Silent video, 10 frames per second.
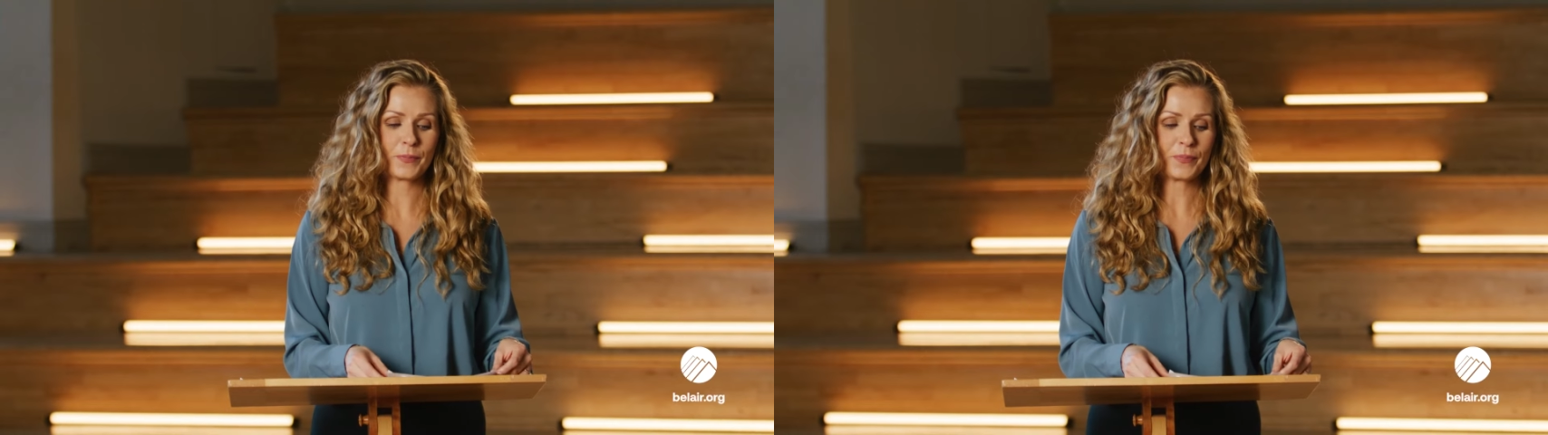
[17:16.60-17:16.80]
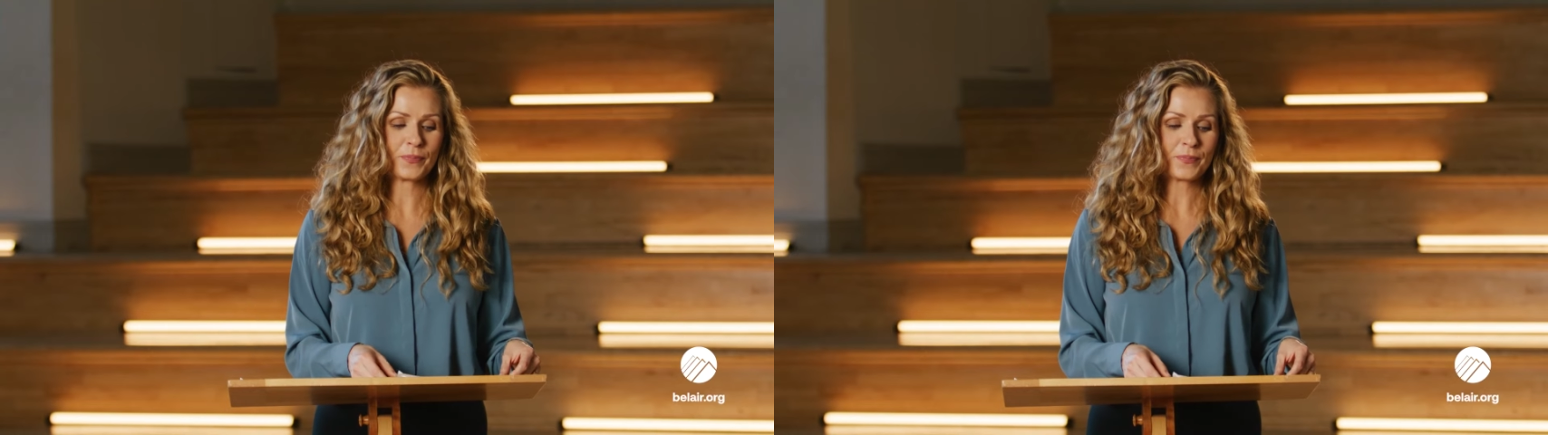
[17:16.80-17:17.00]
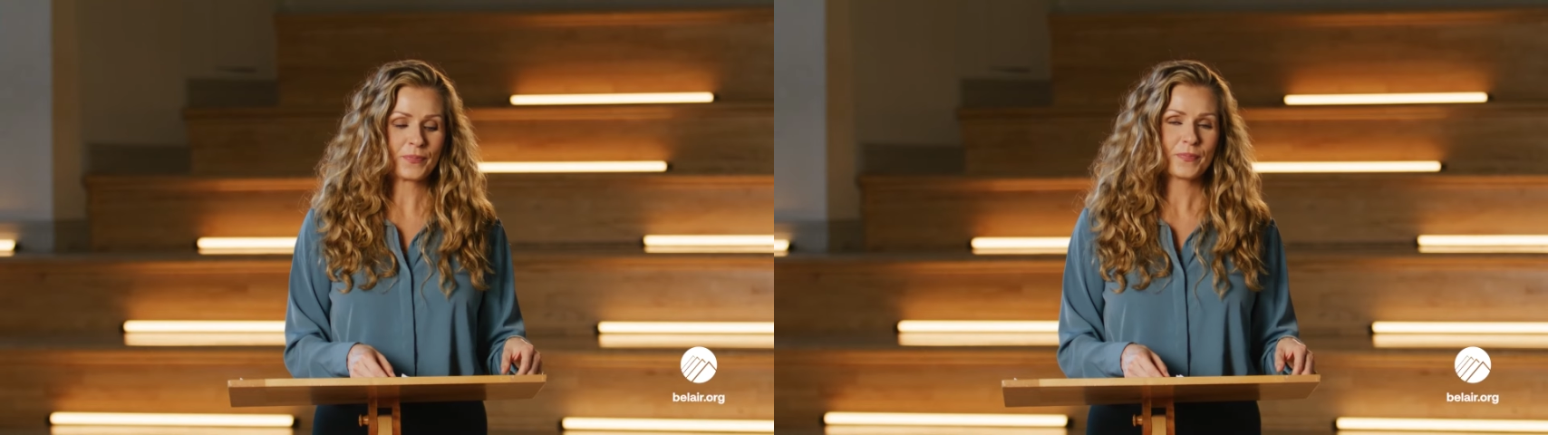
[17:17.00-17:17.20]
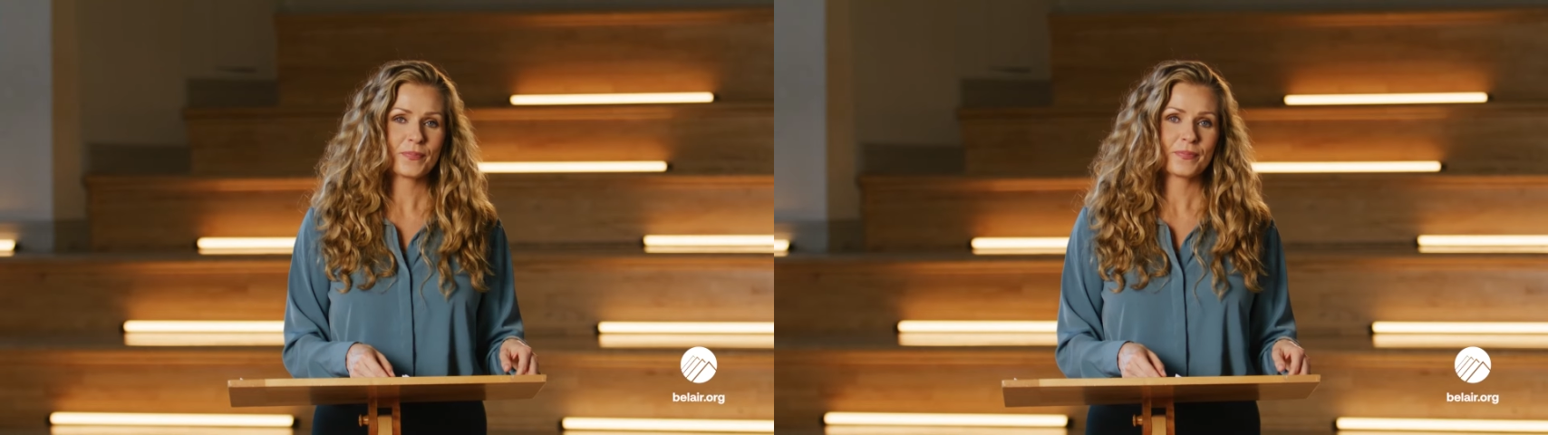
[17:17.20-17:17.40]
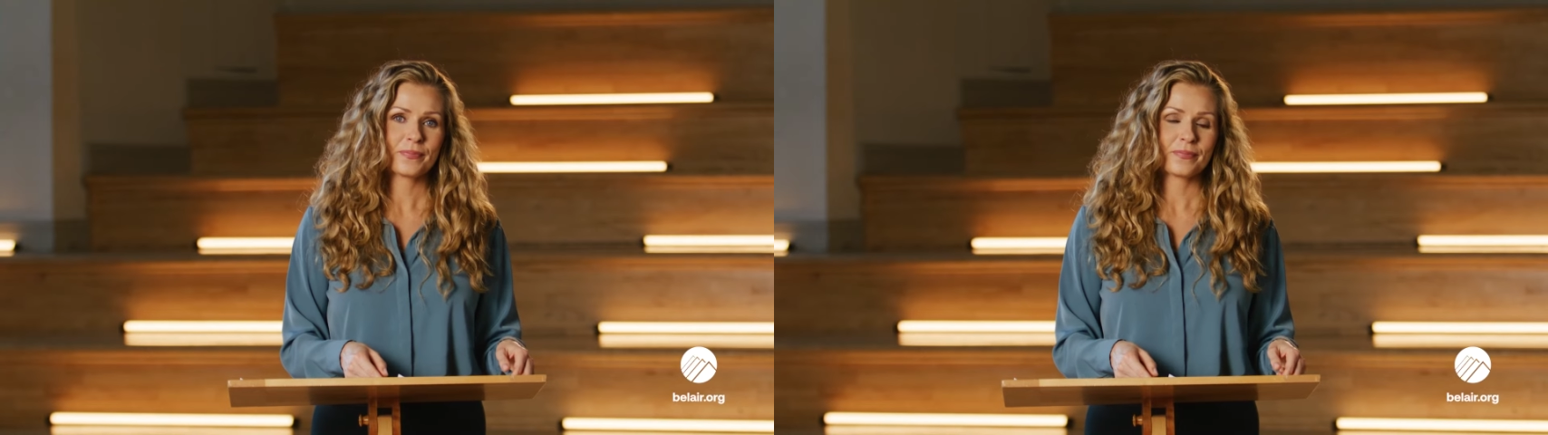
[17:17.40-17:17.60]

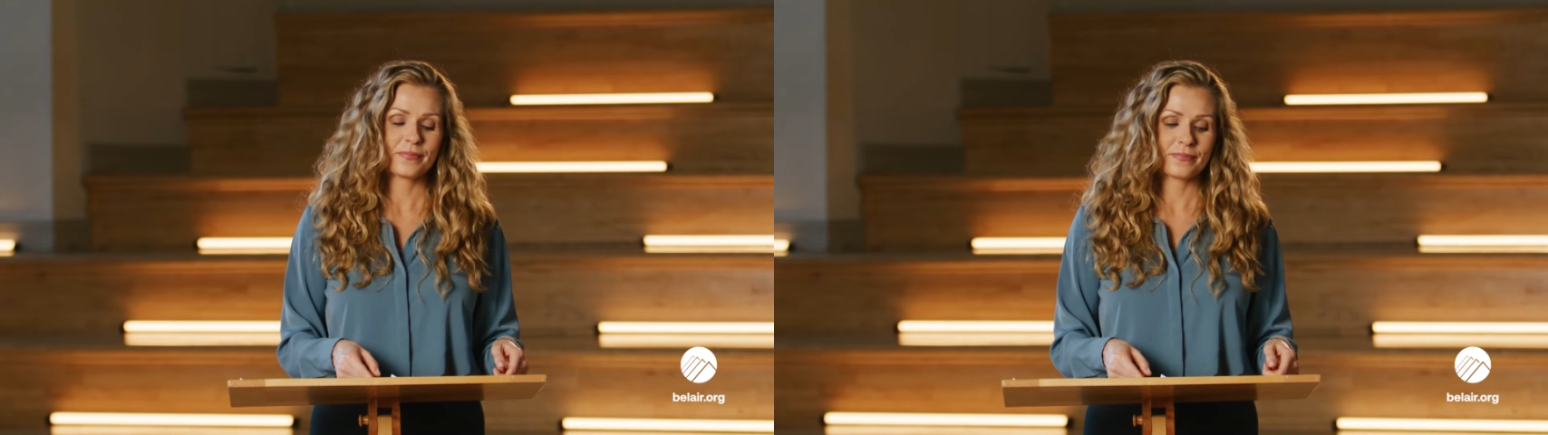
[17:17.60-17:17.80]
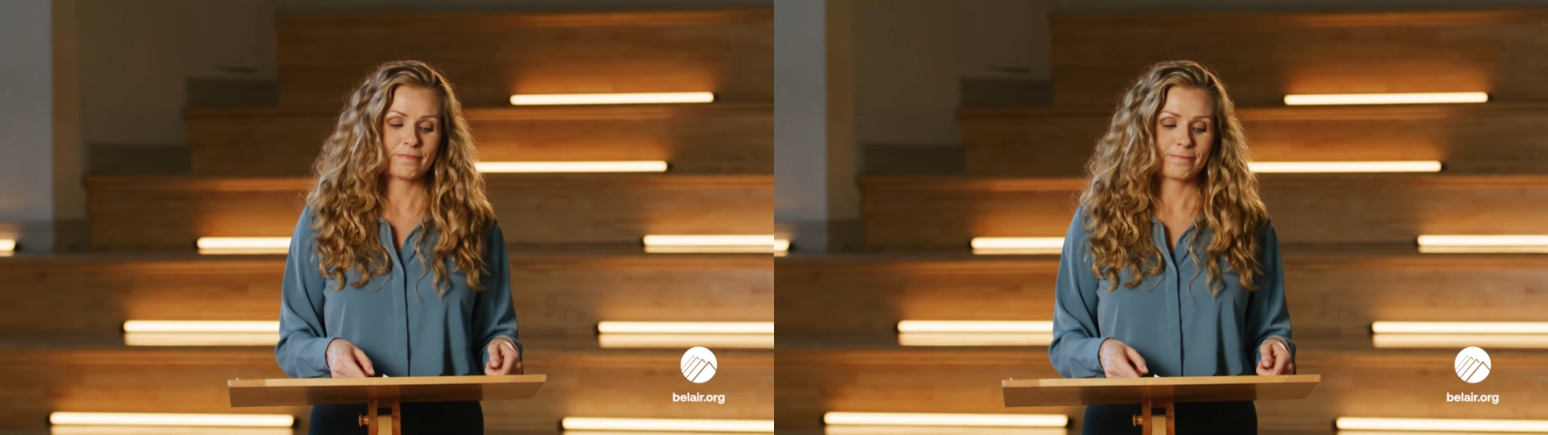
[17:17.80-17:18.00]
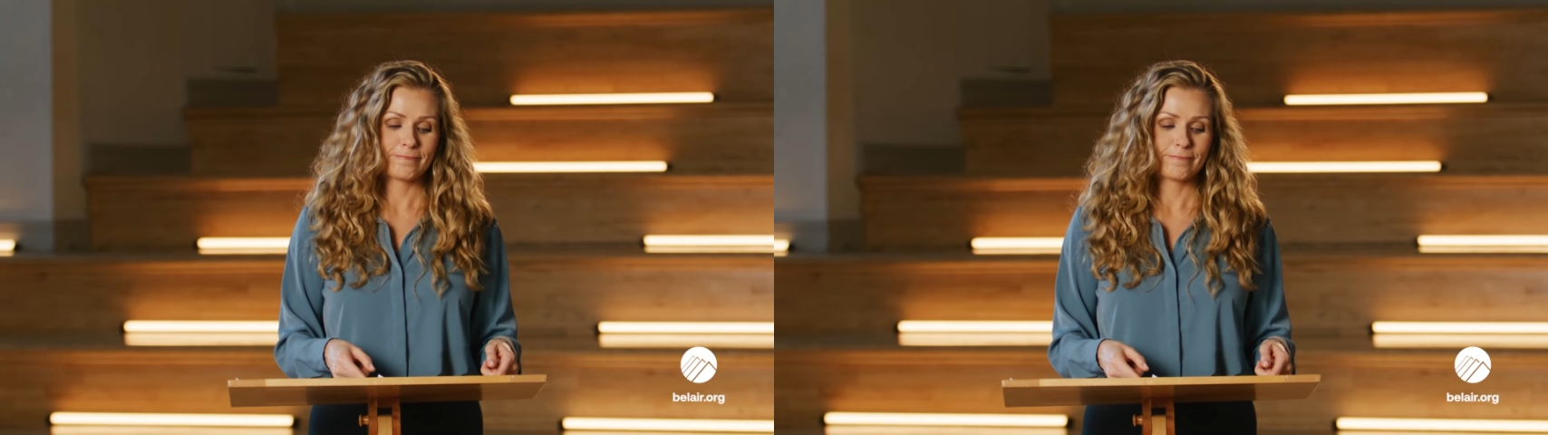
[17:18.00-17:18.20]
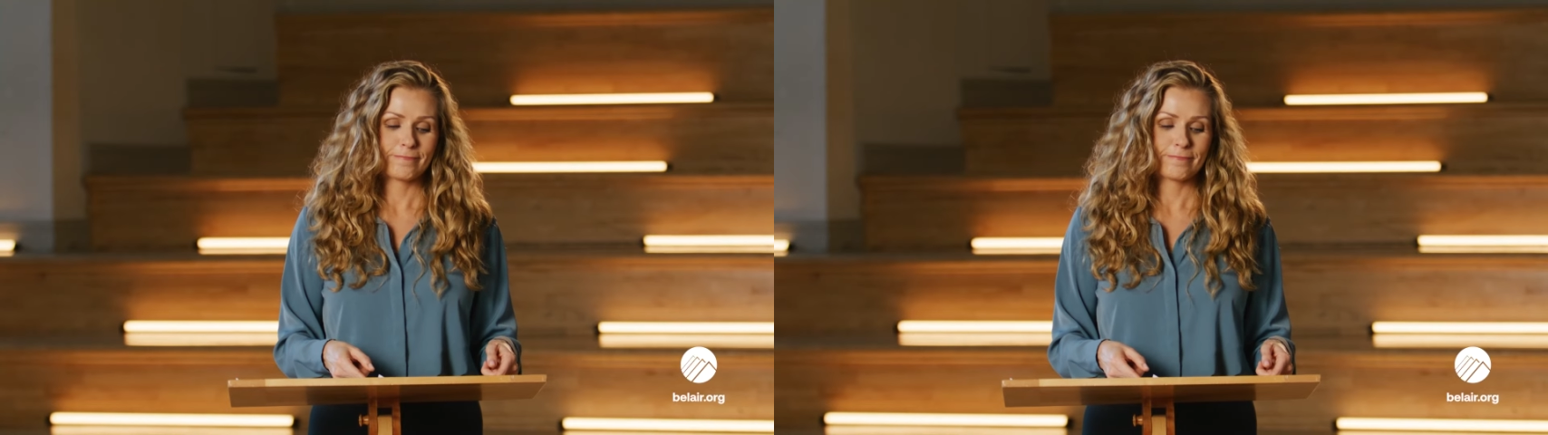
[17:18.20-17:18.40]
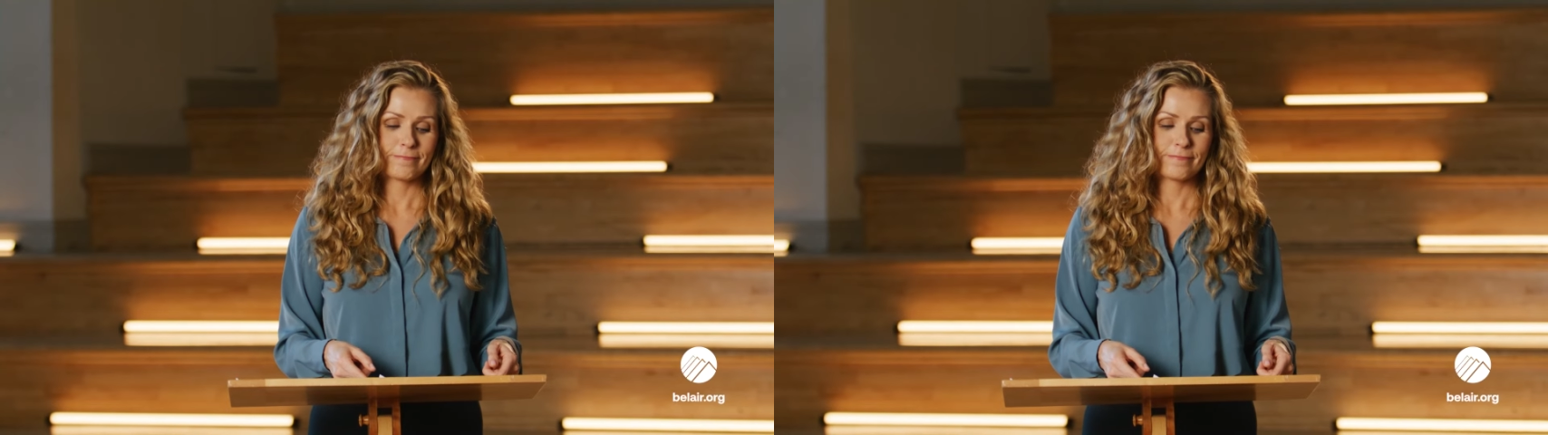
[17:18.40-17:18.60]

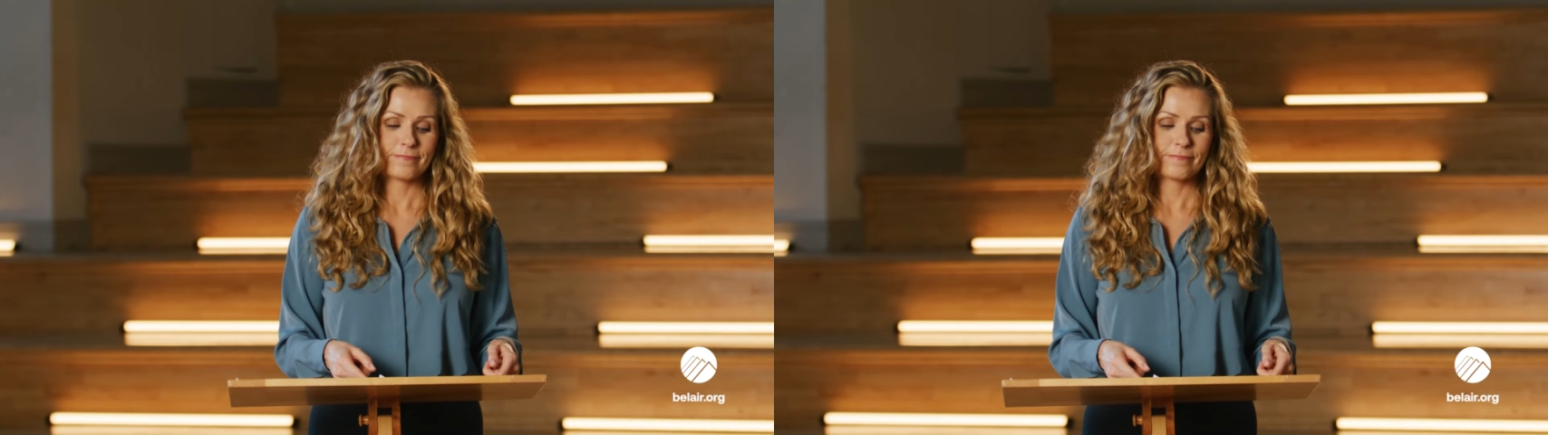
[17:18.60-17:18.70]
Nobody speaks.